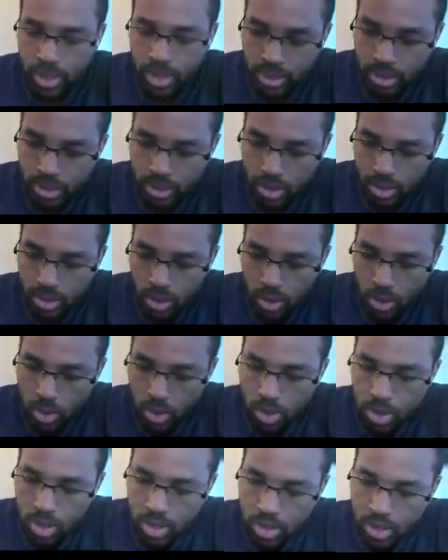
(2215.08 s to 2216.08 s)
it,
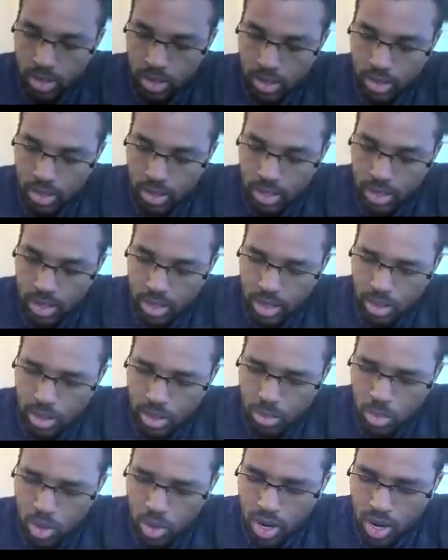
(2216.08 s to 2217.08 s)
or
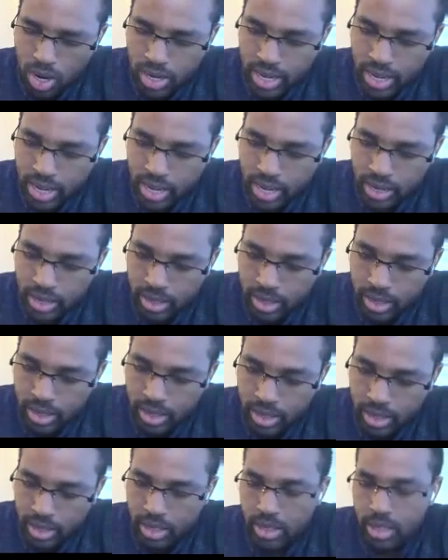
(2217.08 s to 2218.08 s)
more
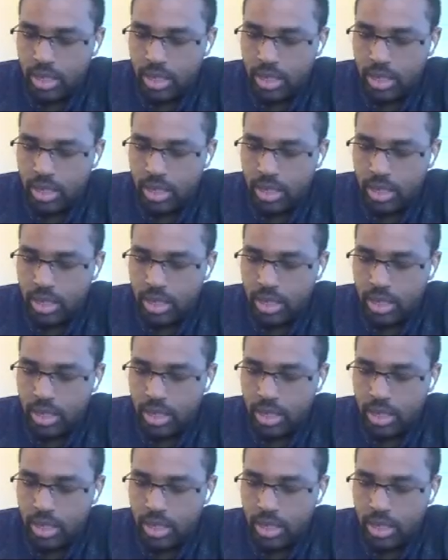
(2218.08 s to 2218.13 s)
archaically,